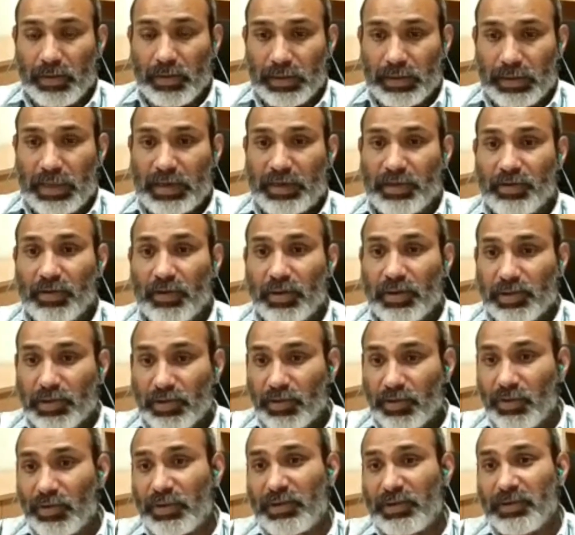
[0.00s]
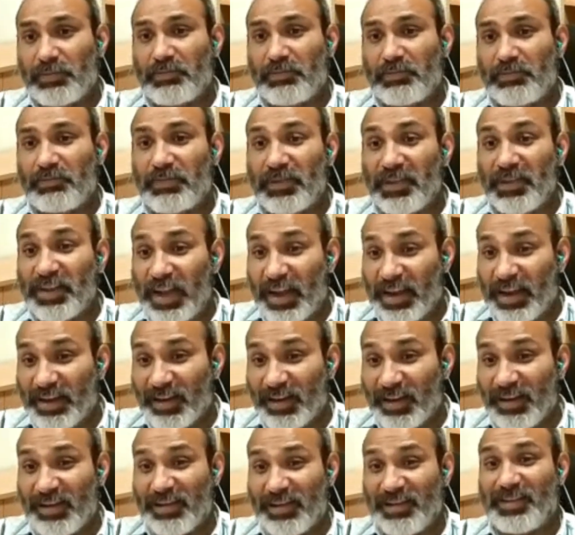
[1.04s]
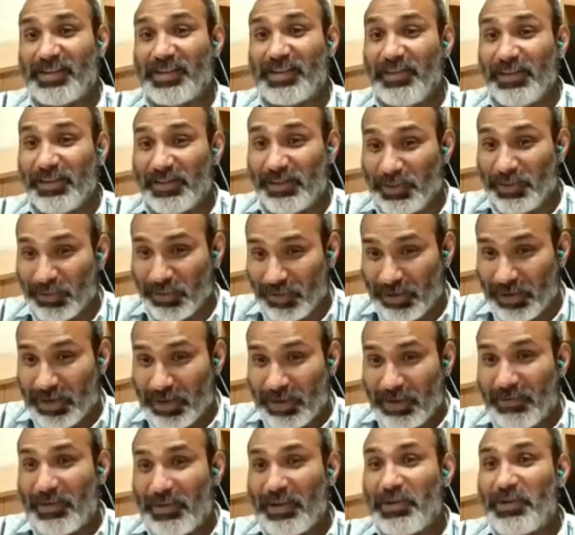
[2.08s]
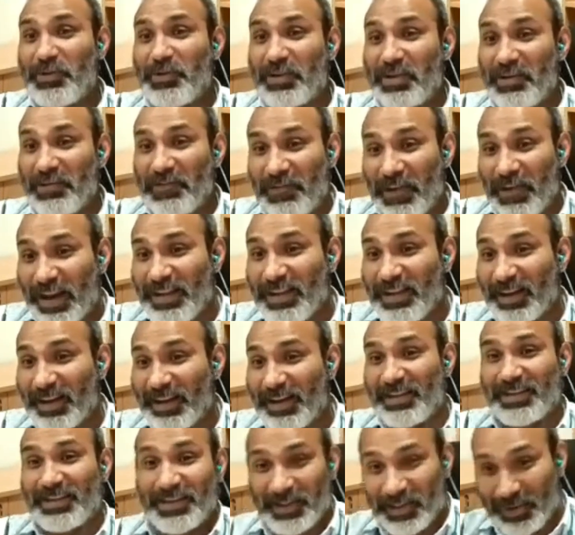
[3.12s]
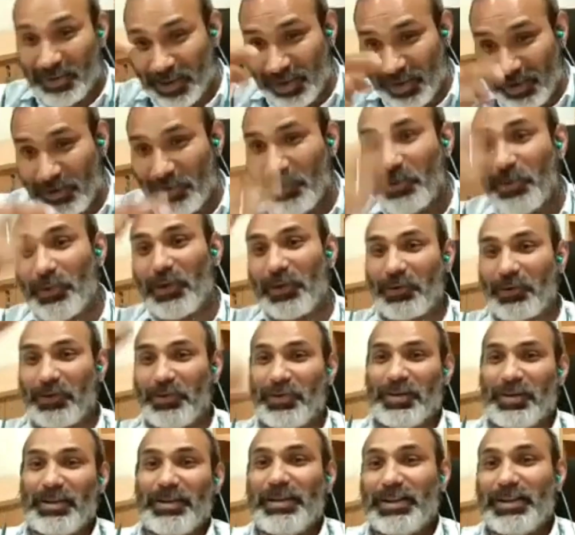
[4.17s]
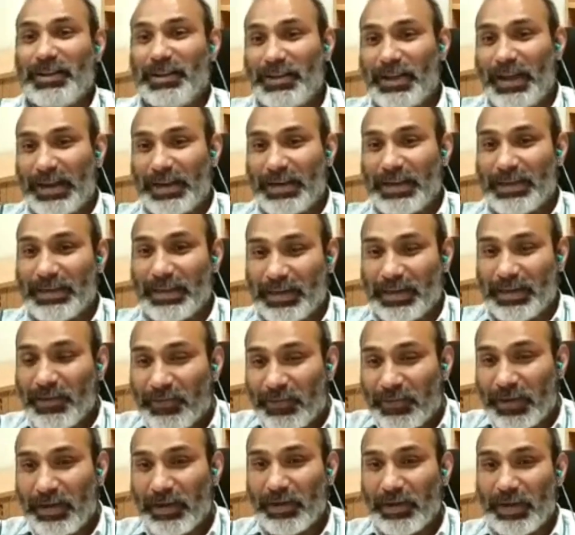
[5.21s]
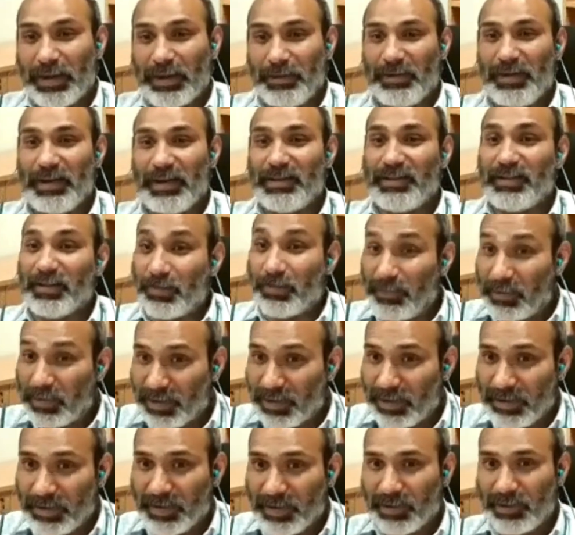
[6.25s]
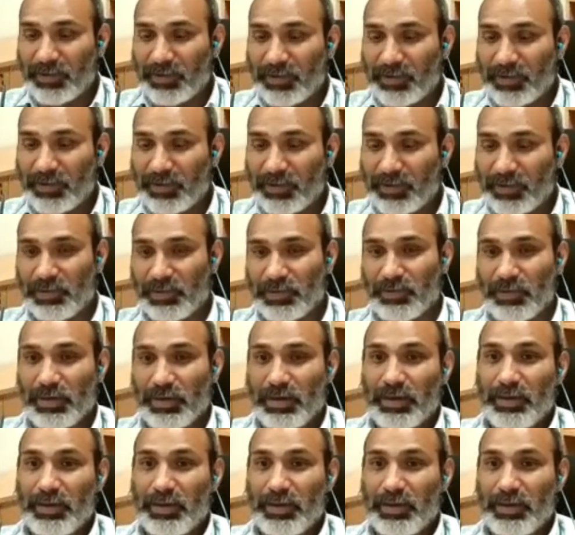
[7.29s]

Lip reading: That is also known as PIL in civil suit, where you can file the case in the lower court. That is a different name. It is representative suit.